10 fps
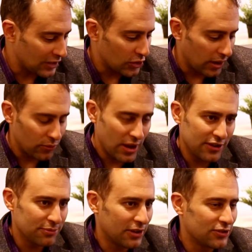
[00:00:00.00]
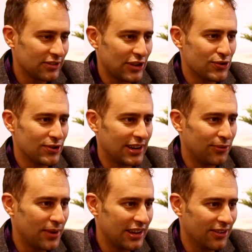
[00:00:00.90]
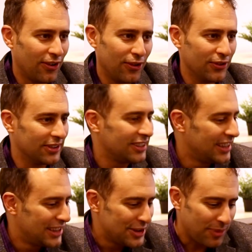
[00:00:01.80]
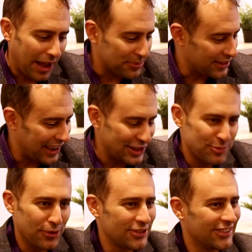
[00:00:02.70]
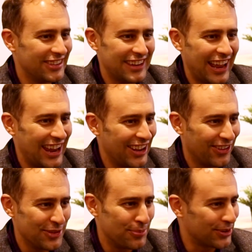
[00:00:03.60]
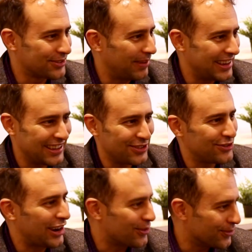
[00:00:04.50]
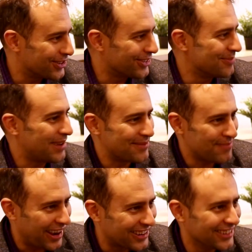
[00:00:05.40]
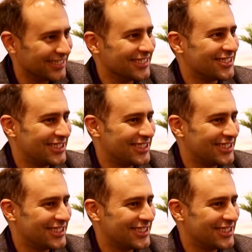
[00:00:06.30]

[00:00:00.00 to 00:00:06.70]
you know, I read as much as I could. I read all the pop science books of the day, all the books by Jack Horner and Bob Bakker and